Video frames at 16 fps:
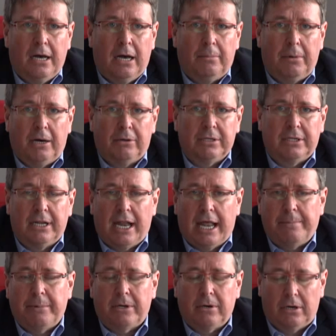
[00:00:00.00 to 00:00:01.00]
about the
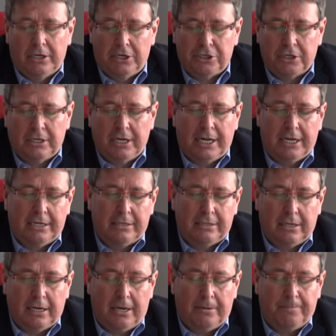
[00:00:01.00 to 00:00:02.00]
dynamic coalition and
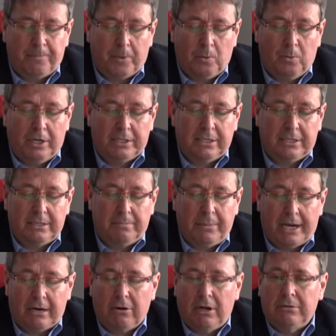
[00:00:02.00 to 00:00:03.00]
what are the
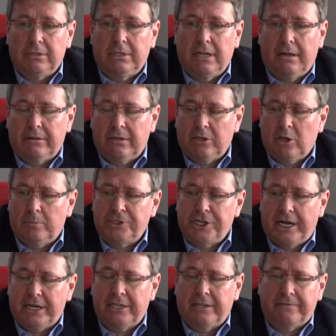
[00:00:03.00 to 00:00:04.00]
background and what are the
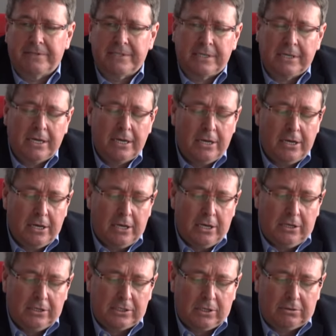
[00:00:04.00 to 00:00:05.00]
objectives.
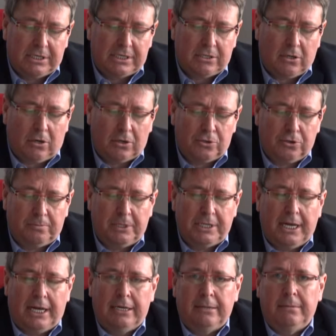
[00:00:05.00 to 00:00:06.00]
So this talk should be
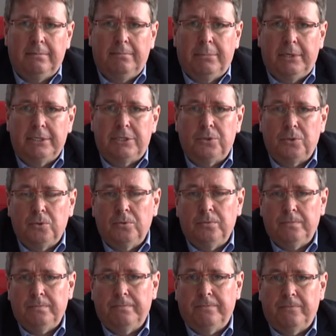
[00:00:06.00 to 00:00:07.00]
done by
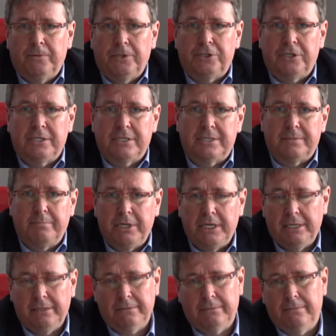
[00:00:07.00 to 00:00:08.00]
two, which is
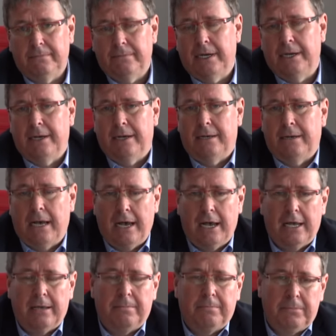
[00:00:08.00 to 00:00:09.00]
me.
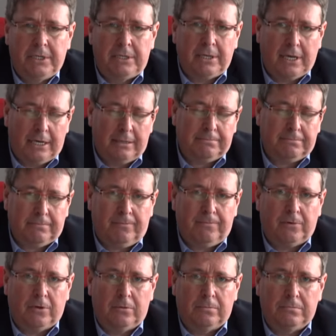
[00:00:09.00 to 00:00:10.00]
I am Mitja
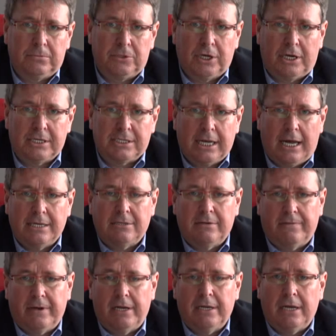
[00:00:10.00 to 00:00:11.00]
from JSI
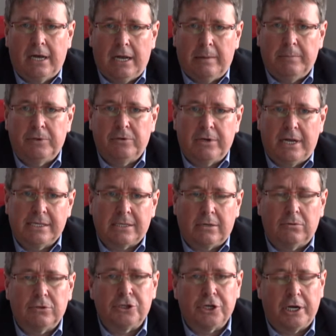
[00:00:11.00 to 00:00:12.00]
Slovenia. I am the
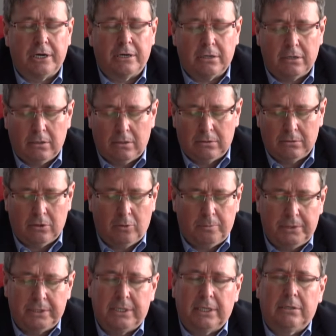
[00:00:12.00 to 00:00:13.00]
UNESCO chair on
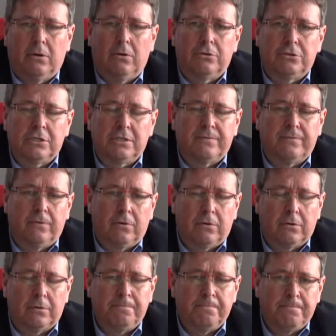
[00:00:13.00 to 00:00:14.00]
open technologies
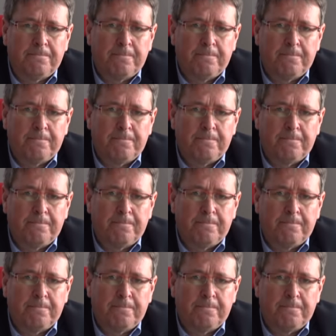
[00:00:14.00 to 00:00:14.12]
for